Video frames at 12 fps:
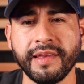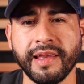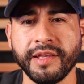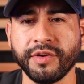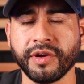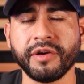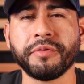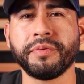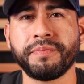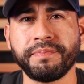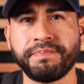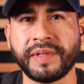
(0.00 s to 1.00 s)
and you're going
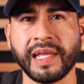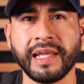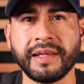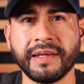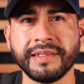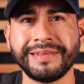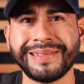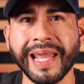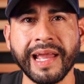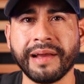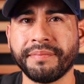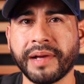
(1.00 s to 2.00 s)
to think,
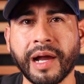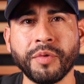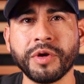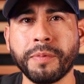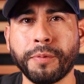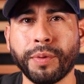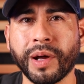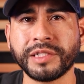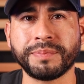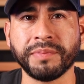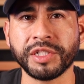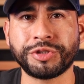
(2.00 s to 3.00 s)
damn, I would
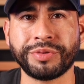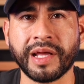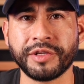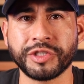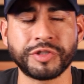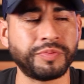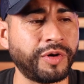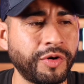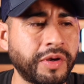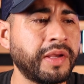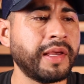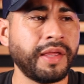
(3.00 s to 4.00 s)
much rather
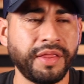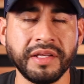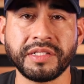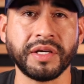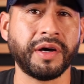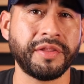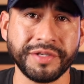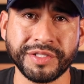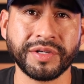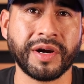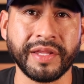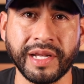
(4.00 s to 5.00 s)
smoke this other
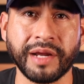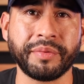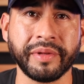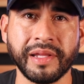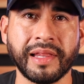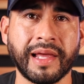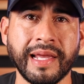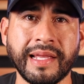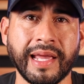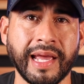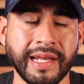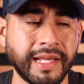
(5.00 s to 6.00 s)
cigar that I really
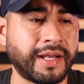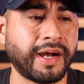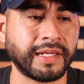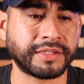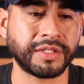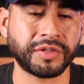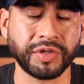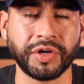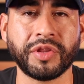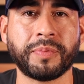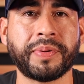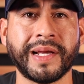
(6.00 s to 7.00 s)
like, and it costs a
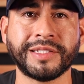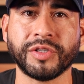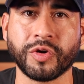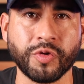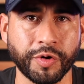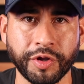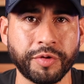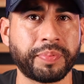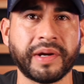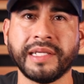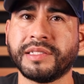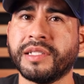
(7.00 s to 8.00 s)
third of the price, a quarter of the
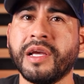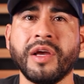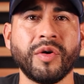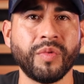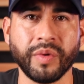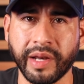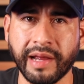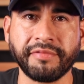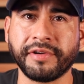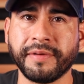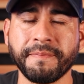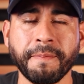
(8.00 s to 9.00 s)
price,
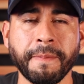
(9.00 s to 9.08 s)
whatever.